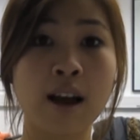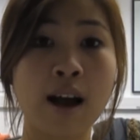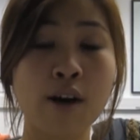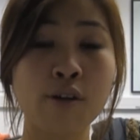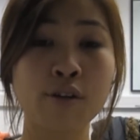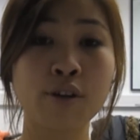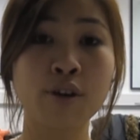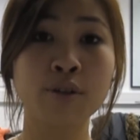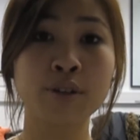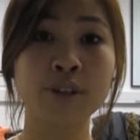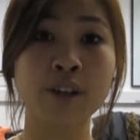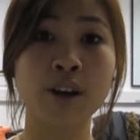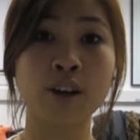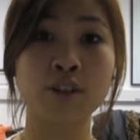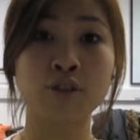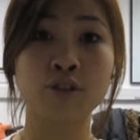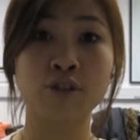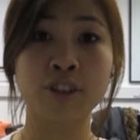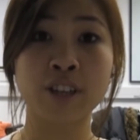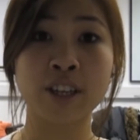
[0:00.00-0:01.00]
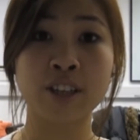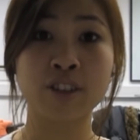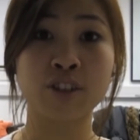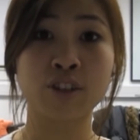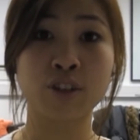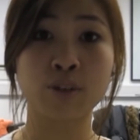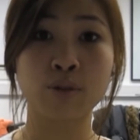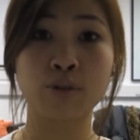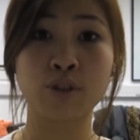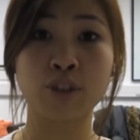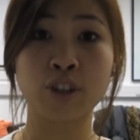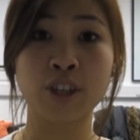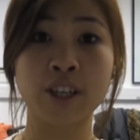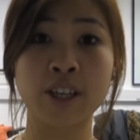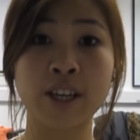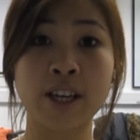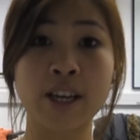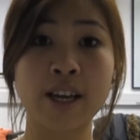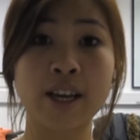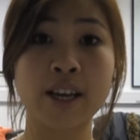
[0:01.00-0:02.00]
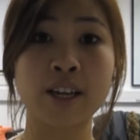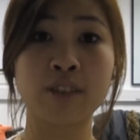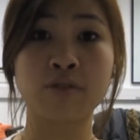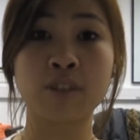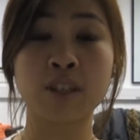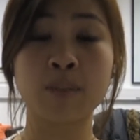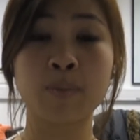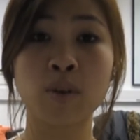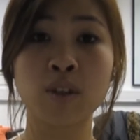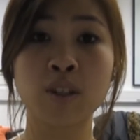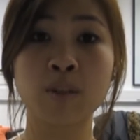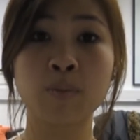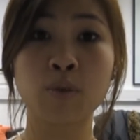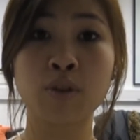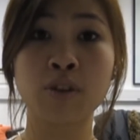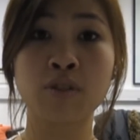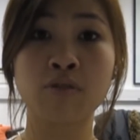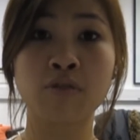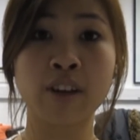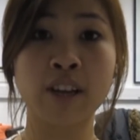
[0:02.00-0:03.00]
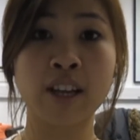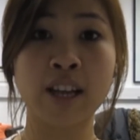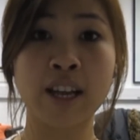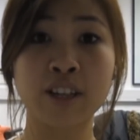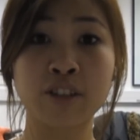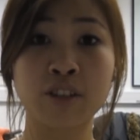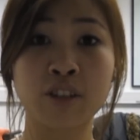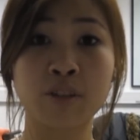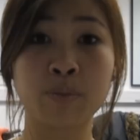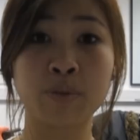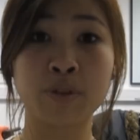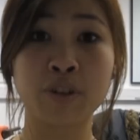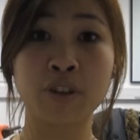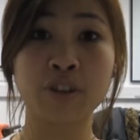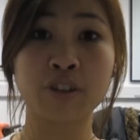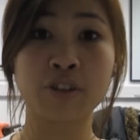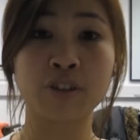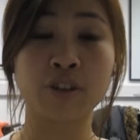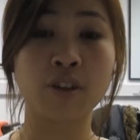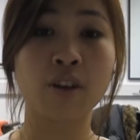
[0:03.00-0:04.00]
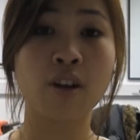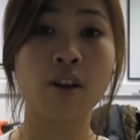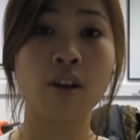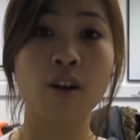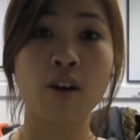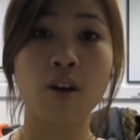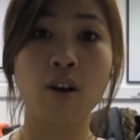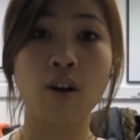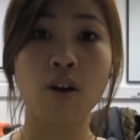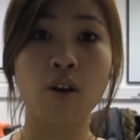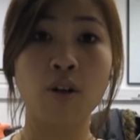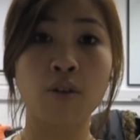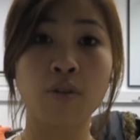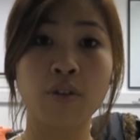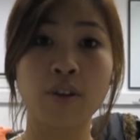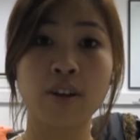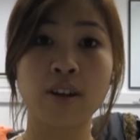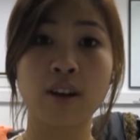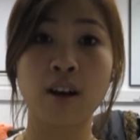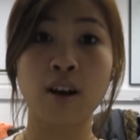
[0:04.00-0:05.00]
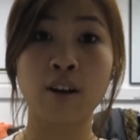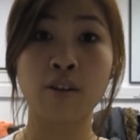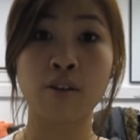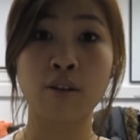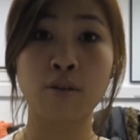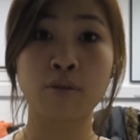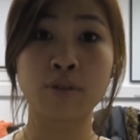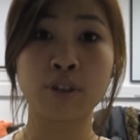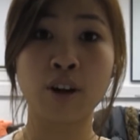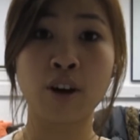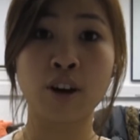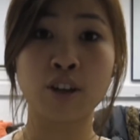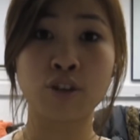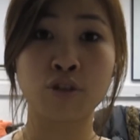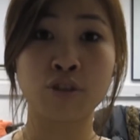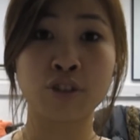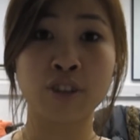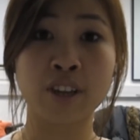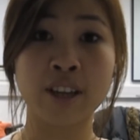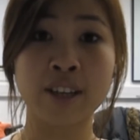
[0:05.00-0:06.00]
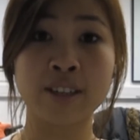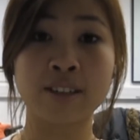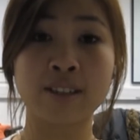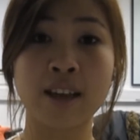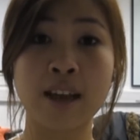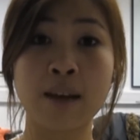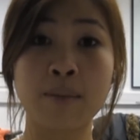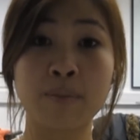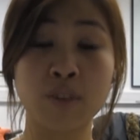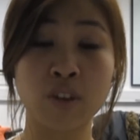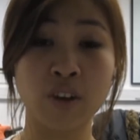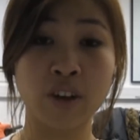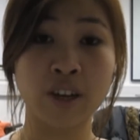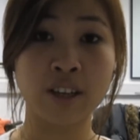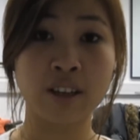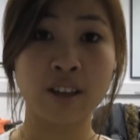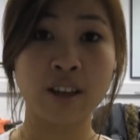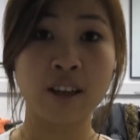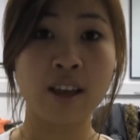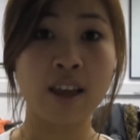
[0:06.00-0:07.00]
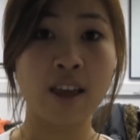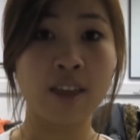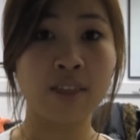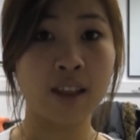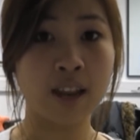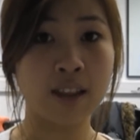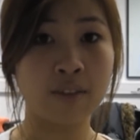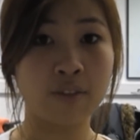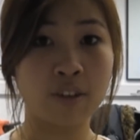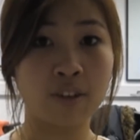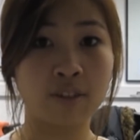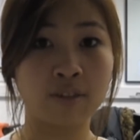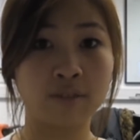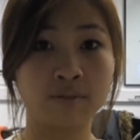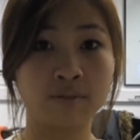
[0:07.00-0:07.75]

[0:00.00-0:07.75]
Alcohol dehydrogenase 2 gene is responsible in the regulation and production of alcohol dehydrogenase enzyme in the liver.